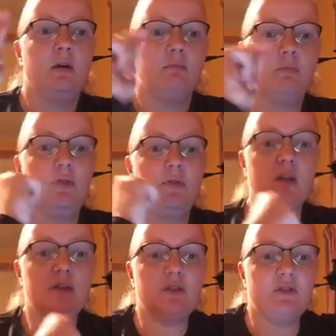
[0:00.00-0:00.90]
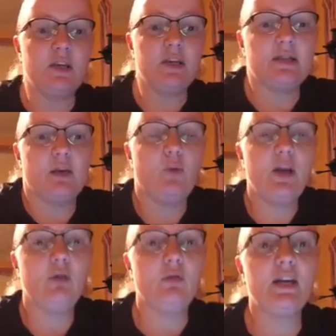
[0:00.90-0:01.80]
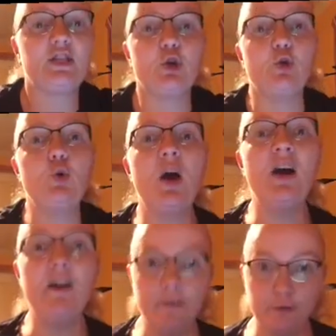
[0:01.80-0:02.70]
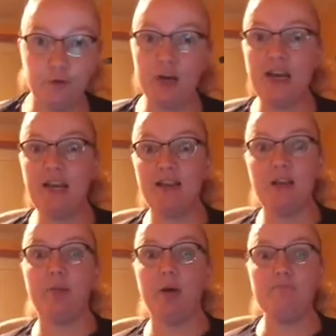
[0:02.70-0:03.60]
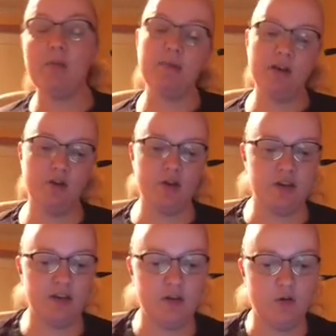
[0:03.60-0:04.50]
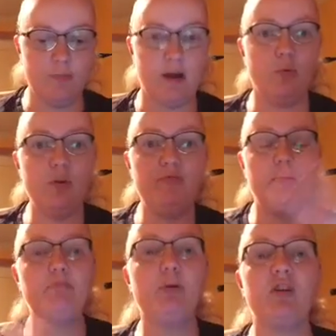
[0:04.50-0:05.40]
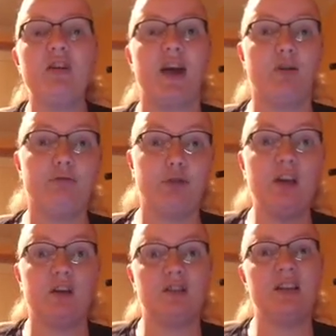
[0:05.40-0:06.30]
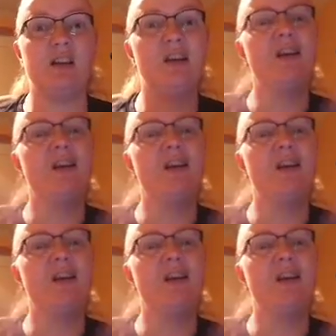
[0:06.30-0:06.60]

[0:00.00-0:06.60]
moving on to things that we already do for free that you maybe didn't know about. We've been putting out free content